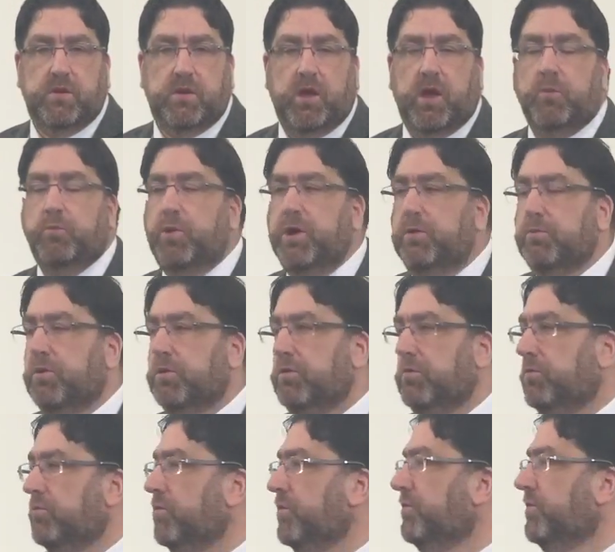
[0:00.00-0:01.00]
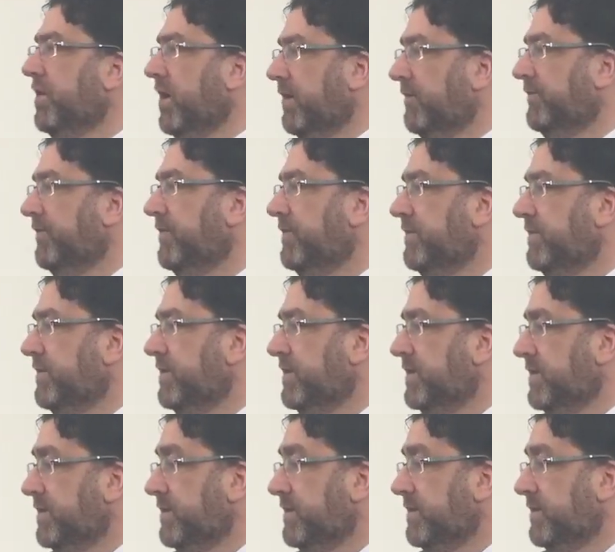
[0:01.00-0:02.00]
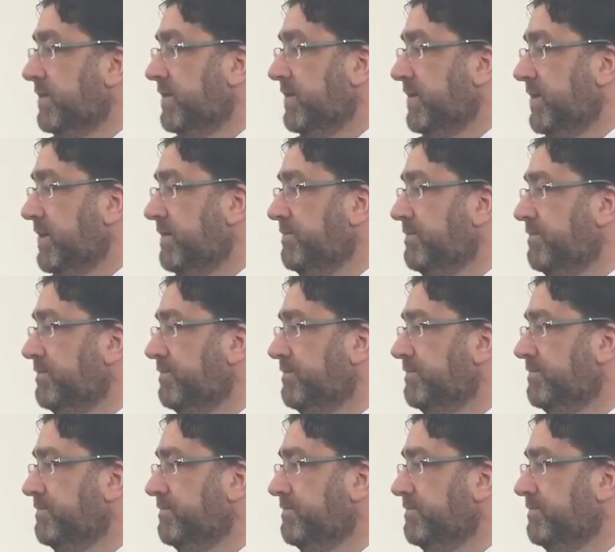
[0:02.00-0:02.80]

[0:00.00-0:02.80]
and we will love him.